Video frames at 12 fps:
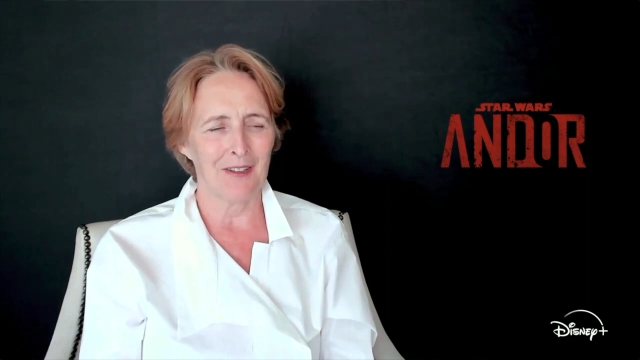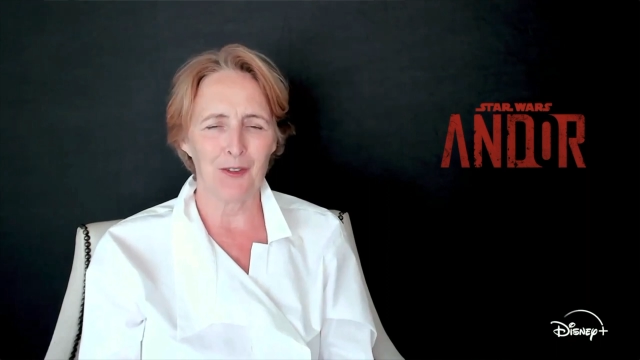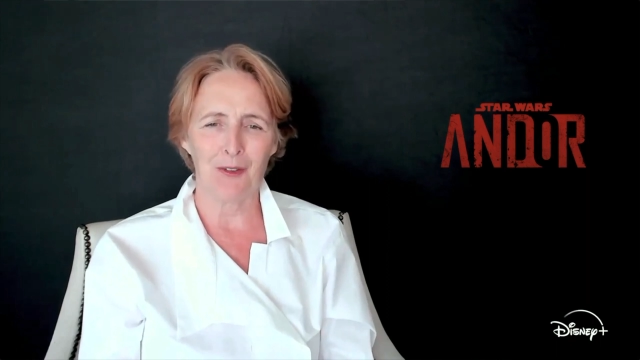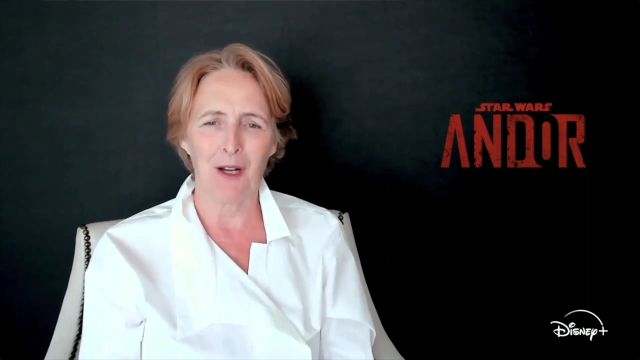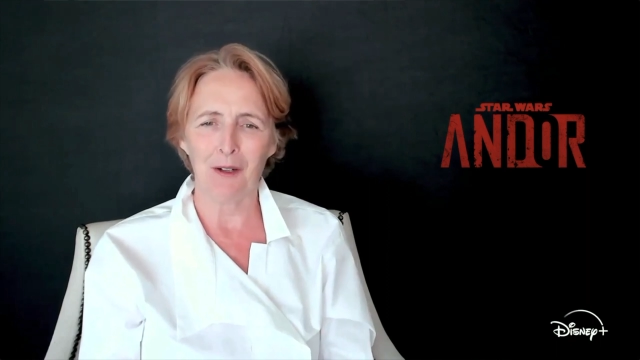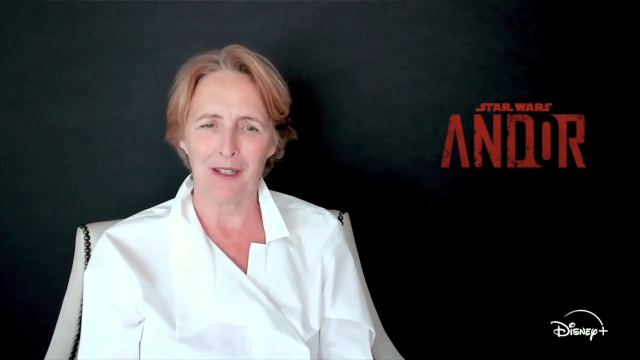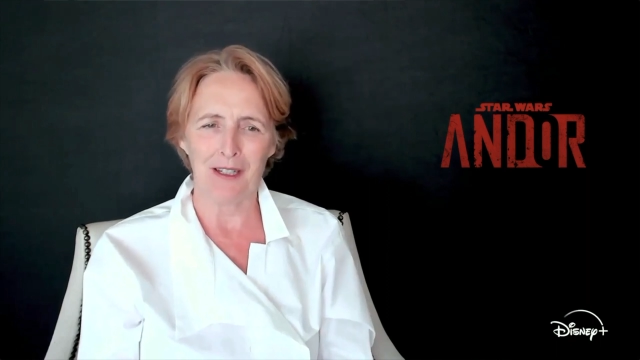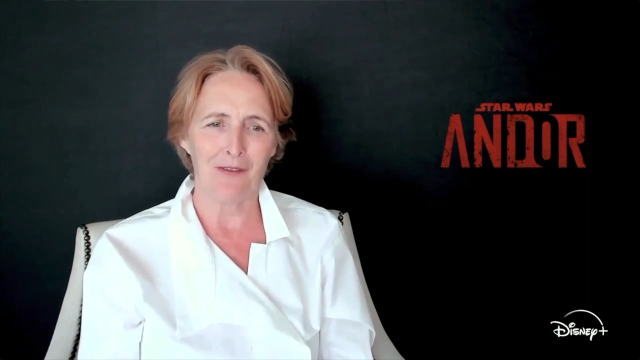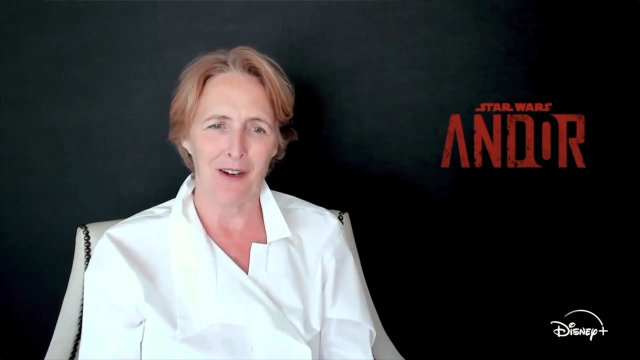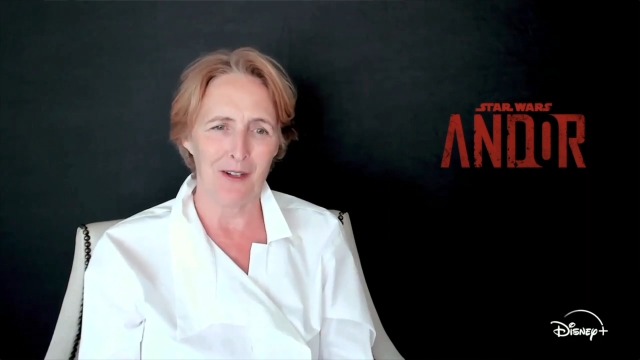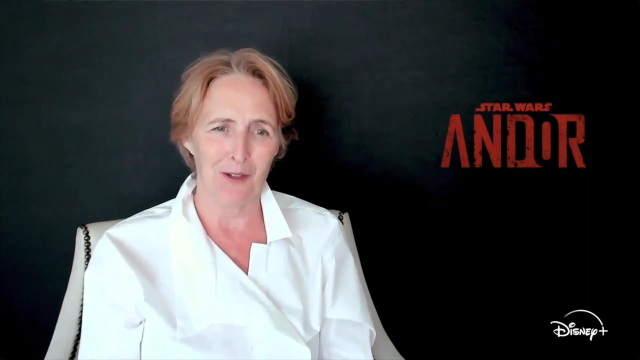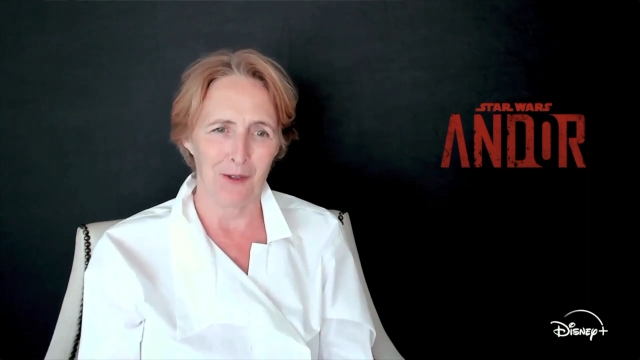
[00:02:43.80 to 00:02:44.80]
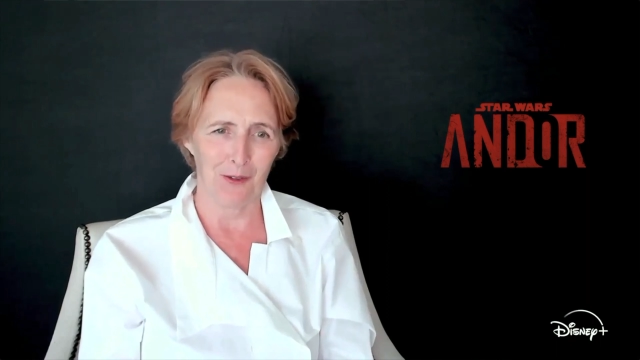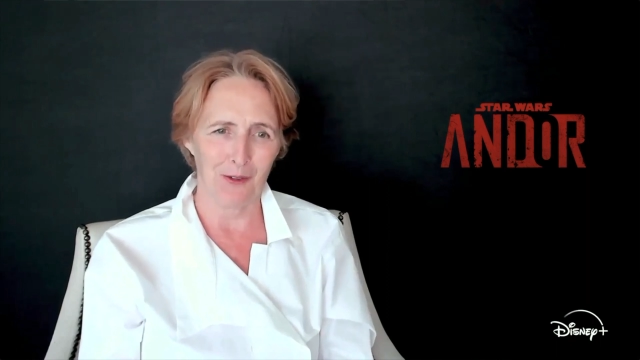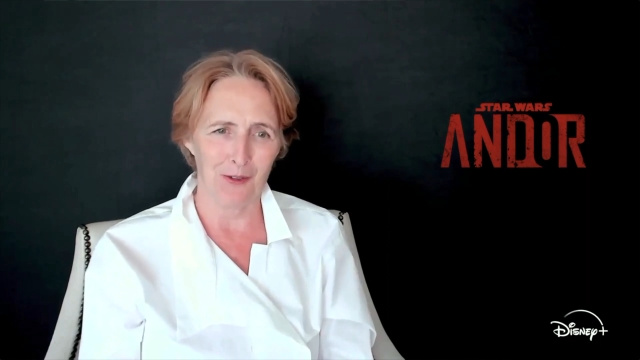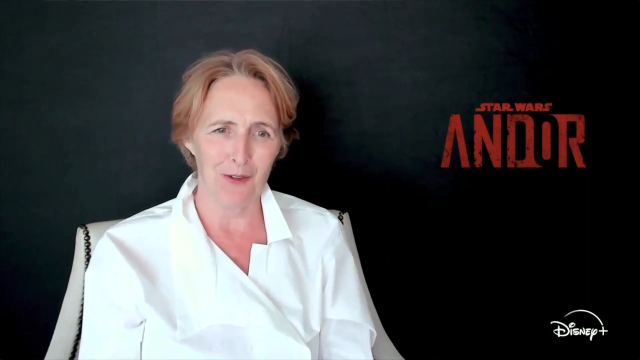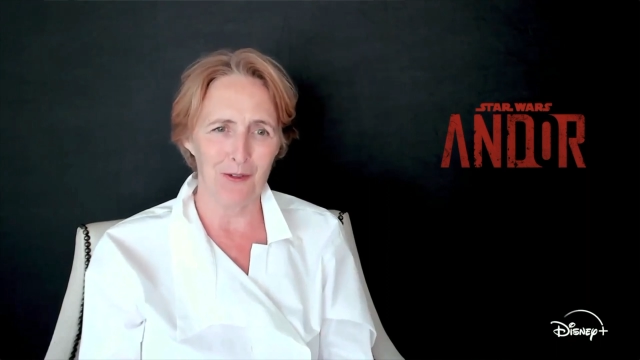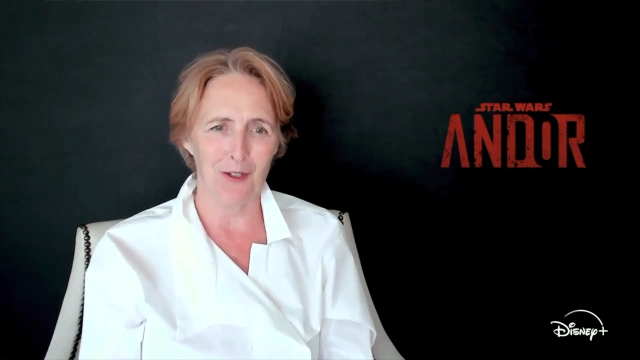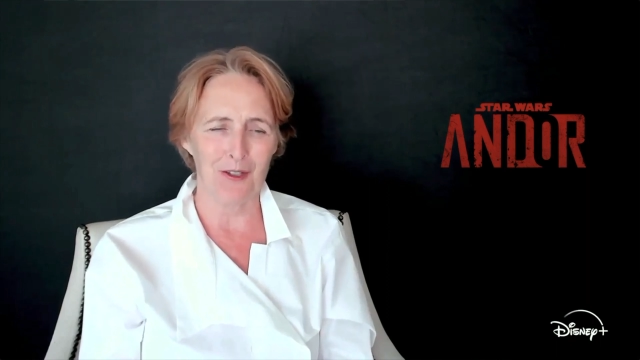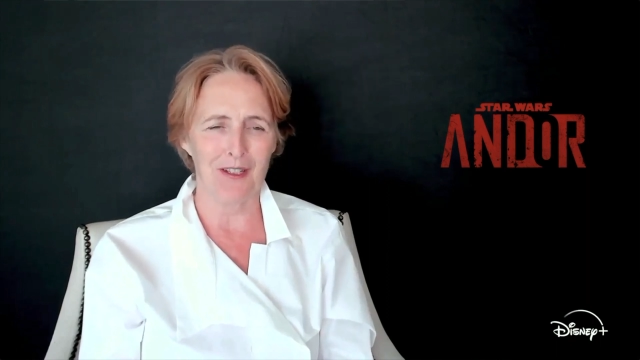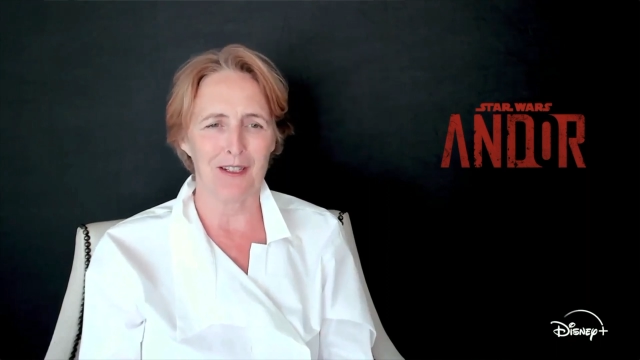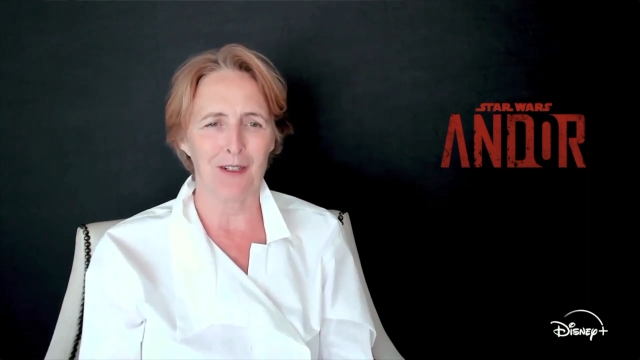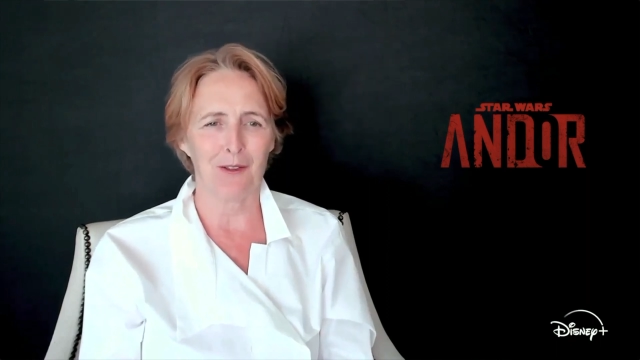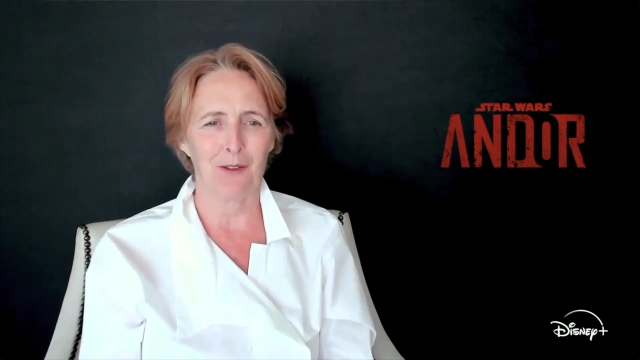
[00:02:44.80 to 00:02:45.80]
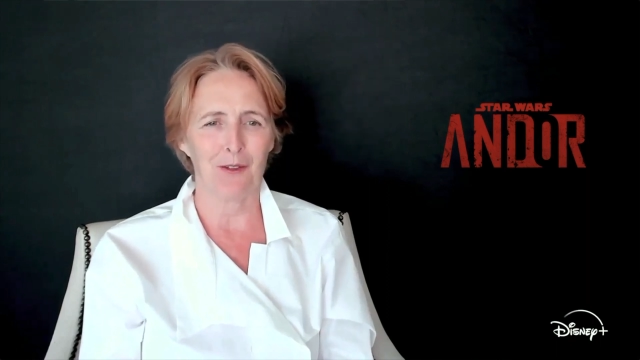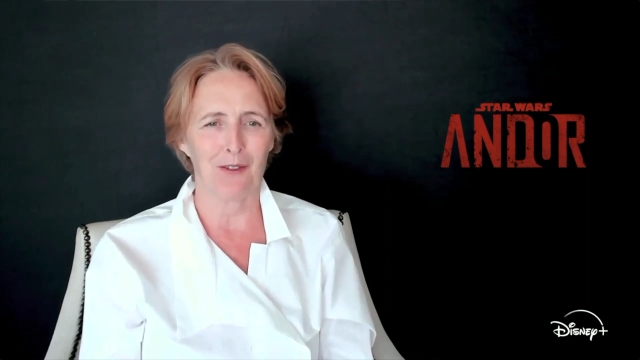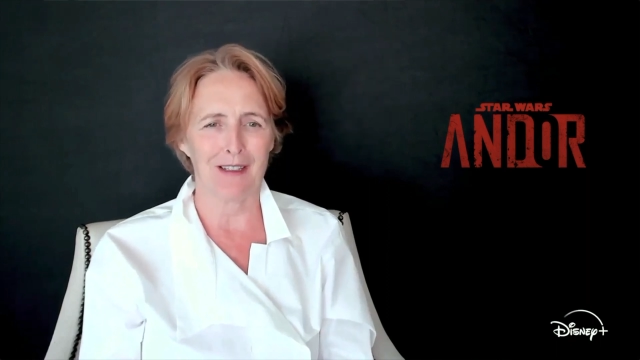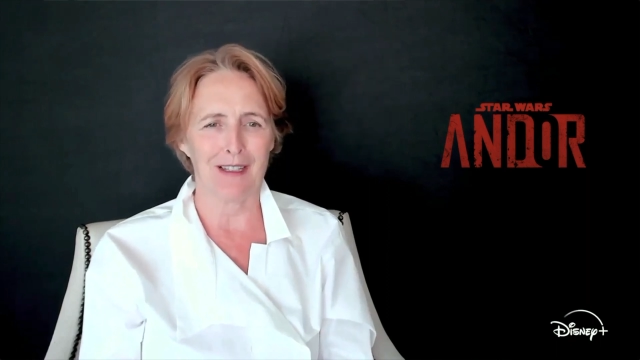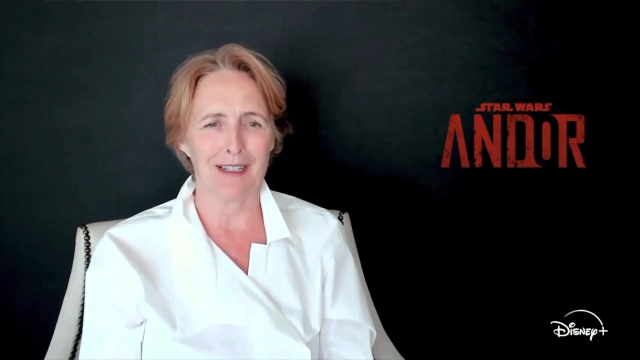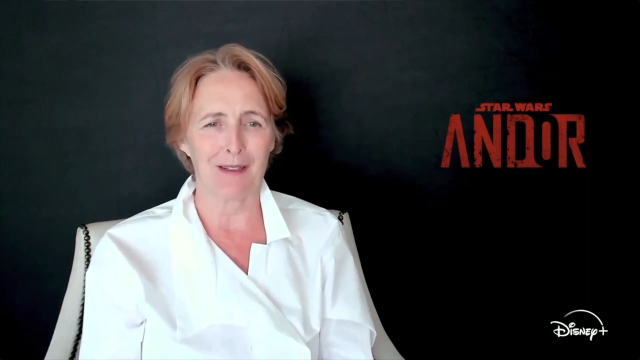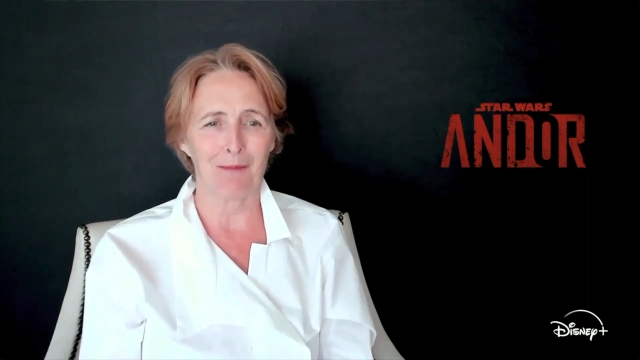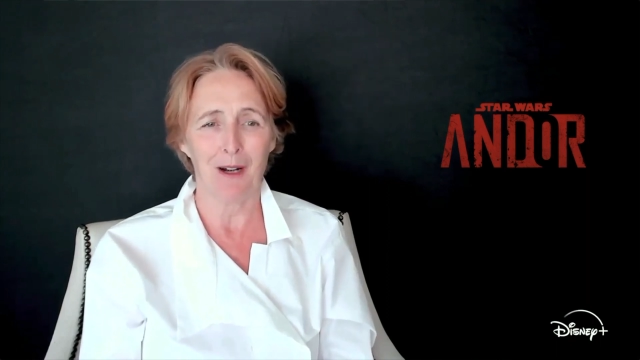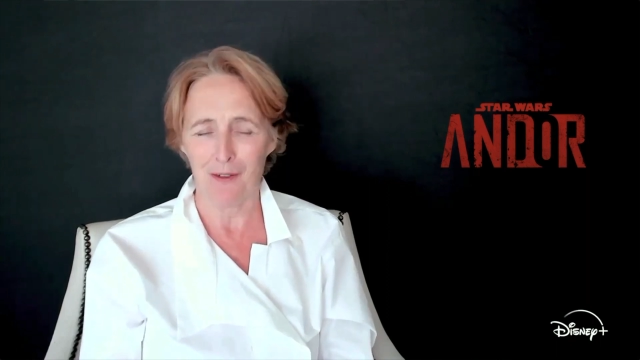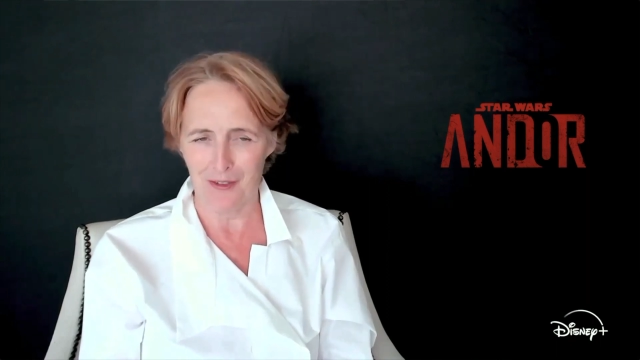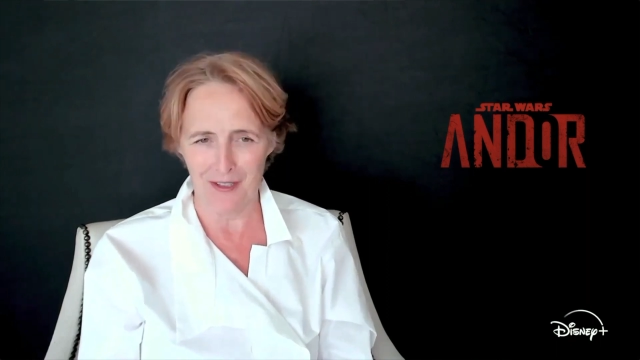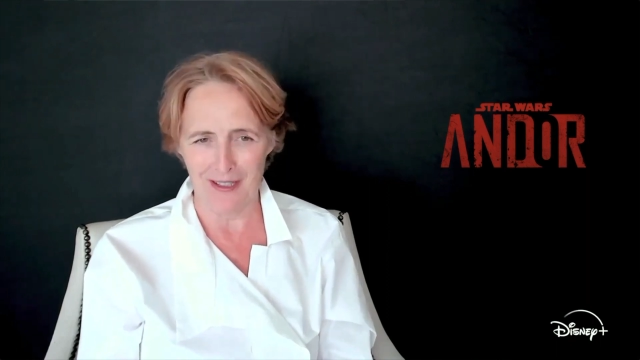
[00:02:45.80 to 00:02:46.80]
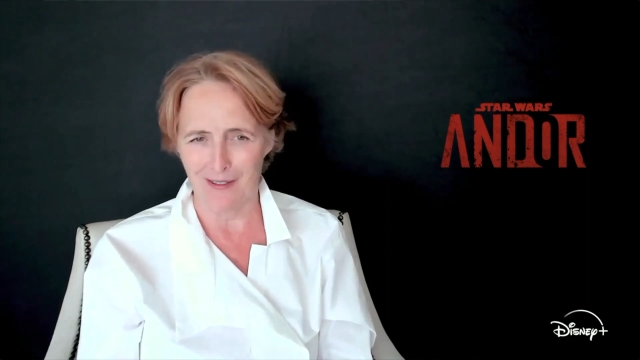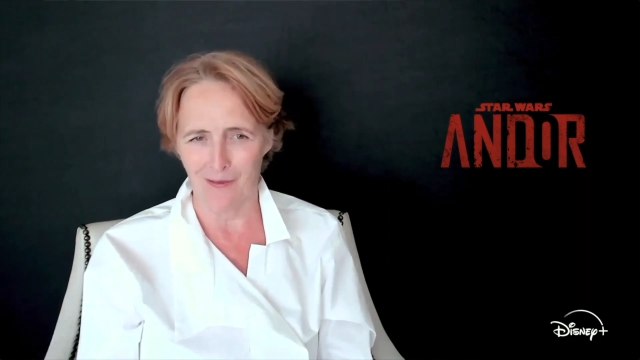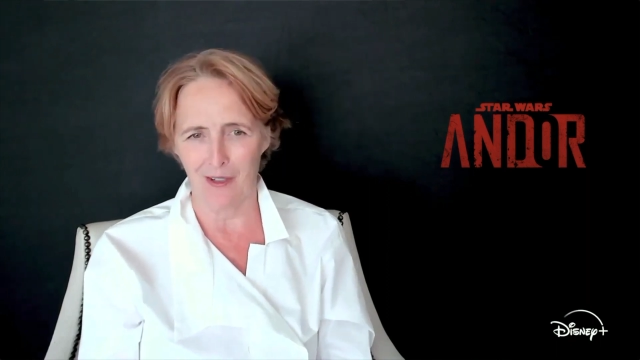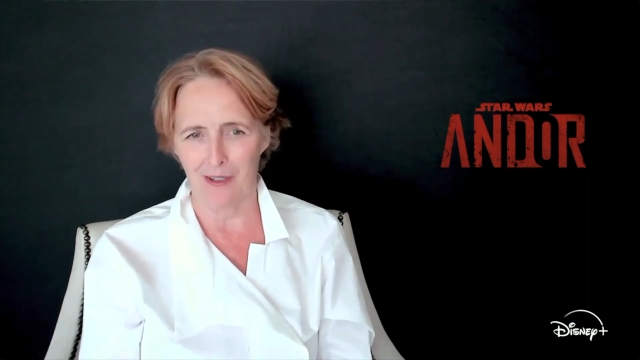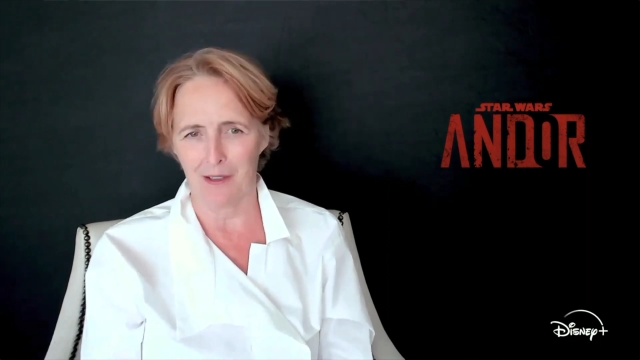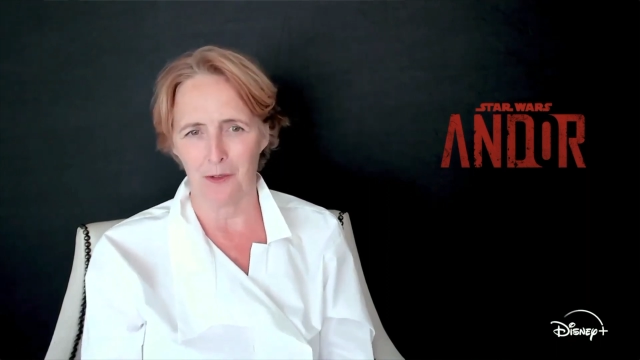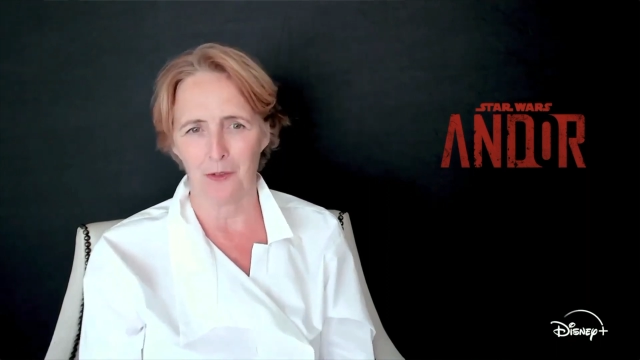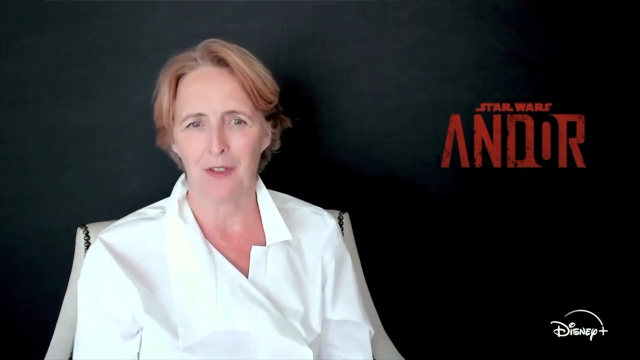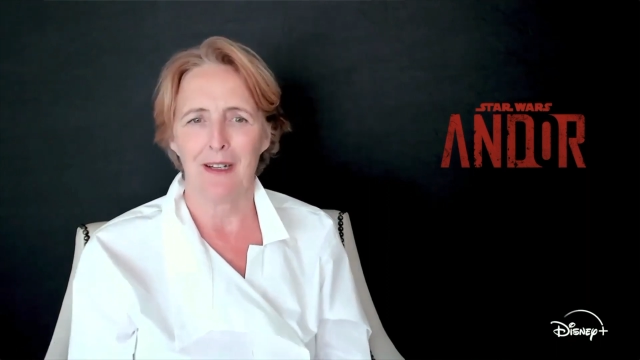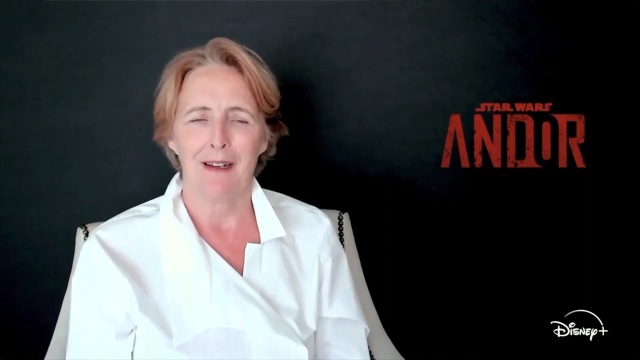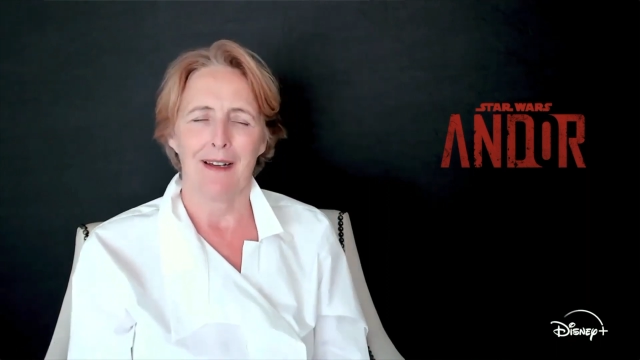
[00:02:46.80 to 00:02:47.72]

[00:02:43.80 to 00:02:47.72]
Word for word: and is now getting very old. So the droid's getting old, like Marva's getting very old.